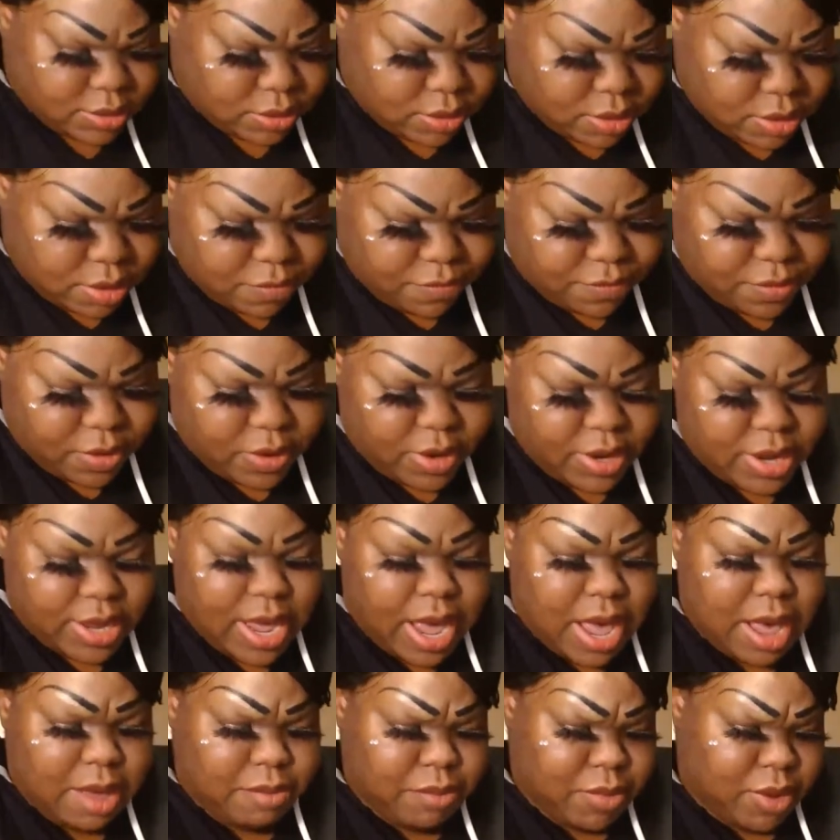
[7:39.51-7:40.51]
so the fairy
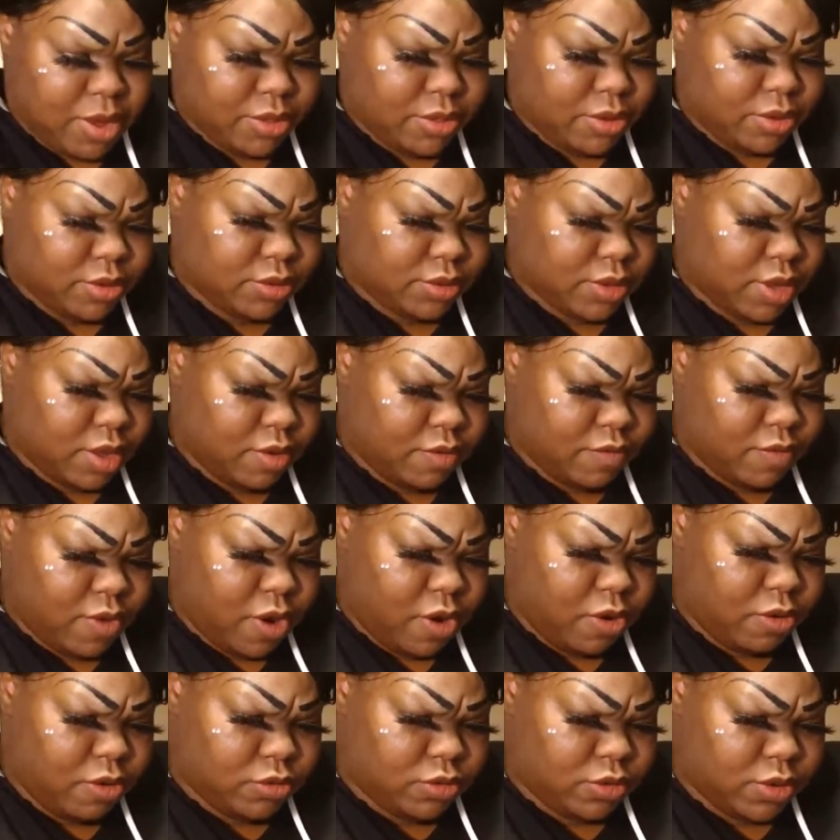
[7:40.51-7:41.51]
godmothers of
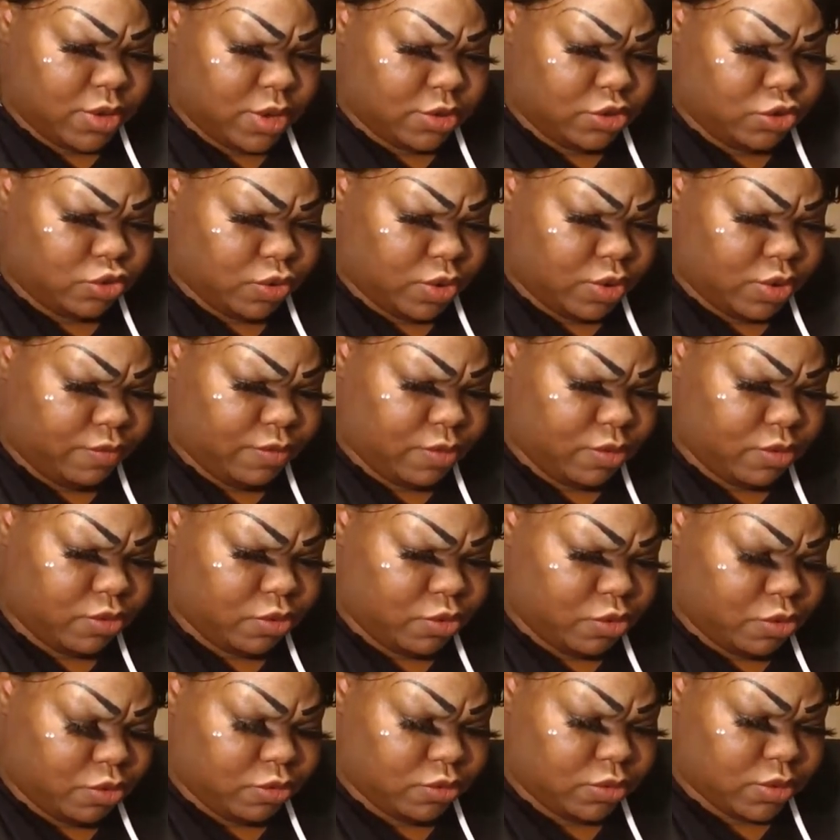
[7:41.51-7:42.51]
hurdles a joyful
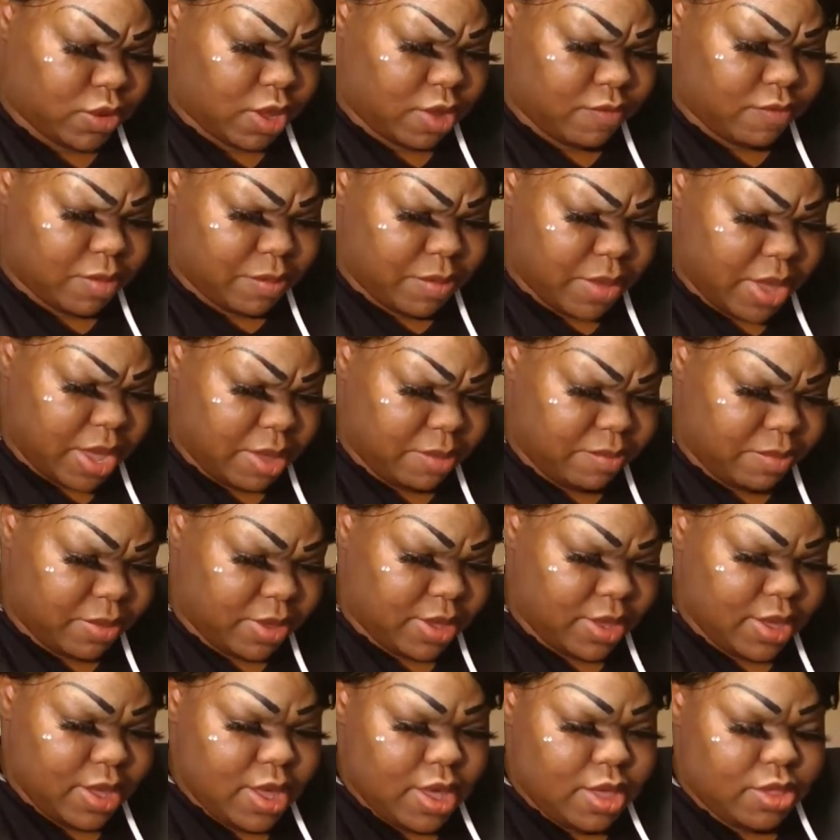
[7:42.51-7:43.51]
news of a
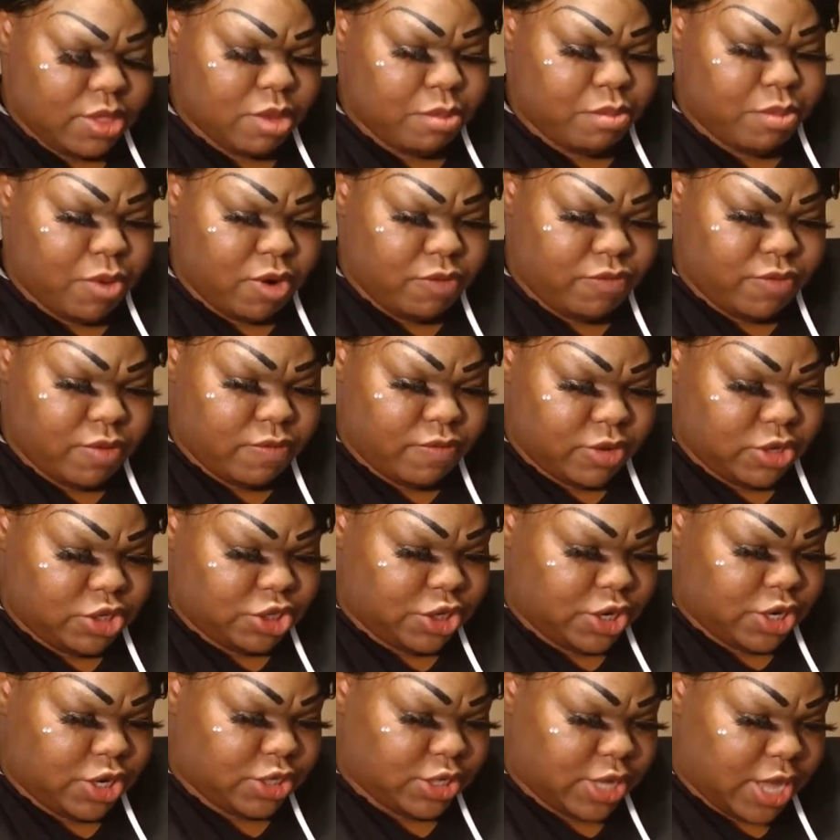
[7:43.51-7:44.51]
baby, the birth of a
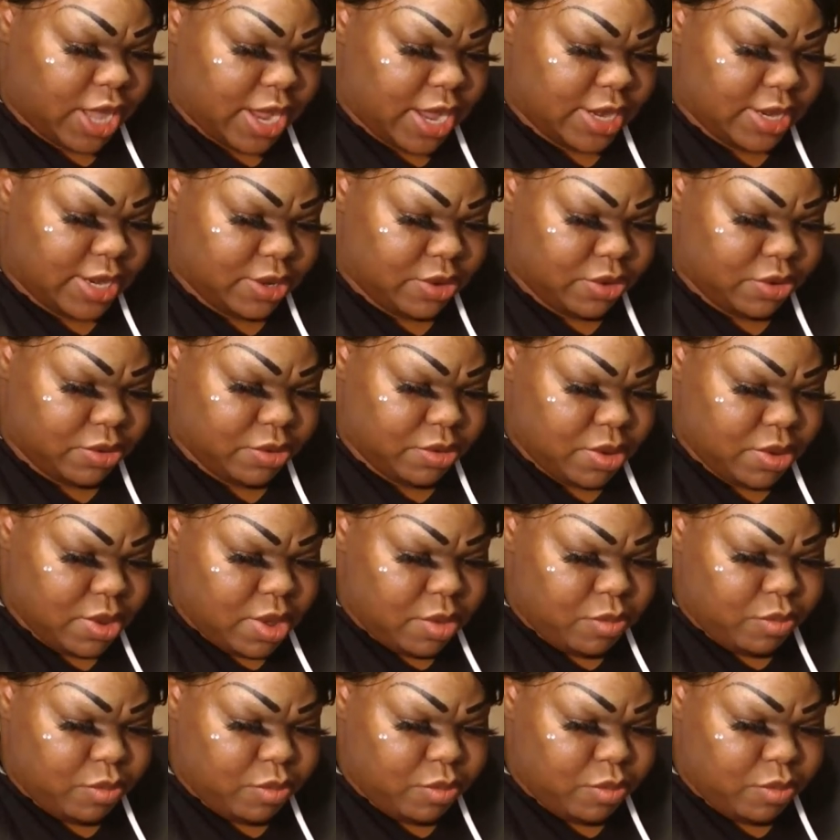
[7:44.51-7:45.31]
cherished ideal.